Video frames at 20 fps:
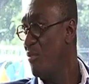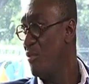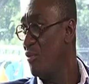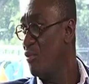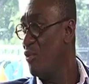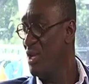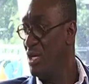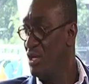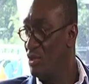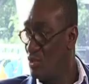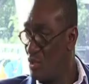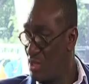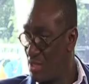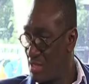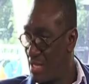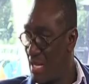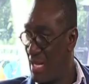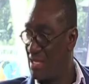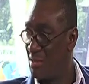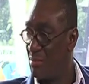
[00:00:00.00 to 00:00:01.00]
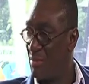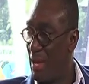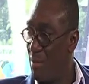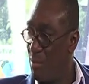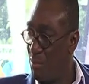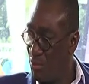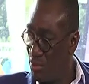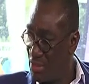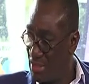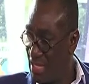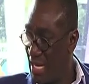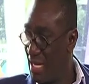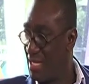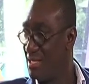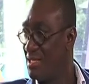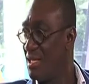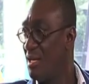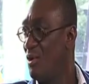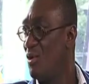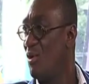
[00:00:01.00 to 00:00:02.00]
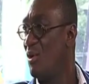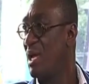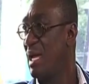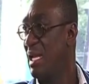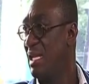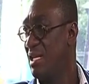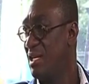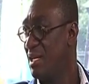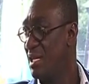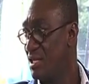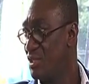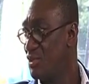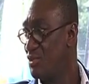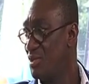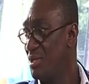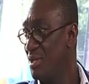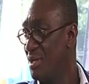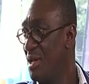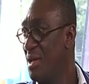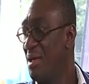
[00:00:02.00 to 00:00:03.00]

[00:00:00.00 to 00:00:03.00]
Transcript: We need to start by protecting local industry,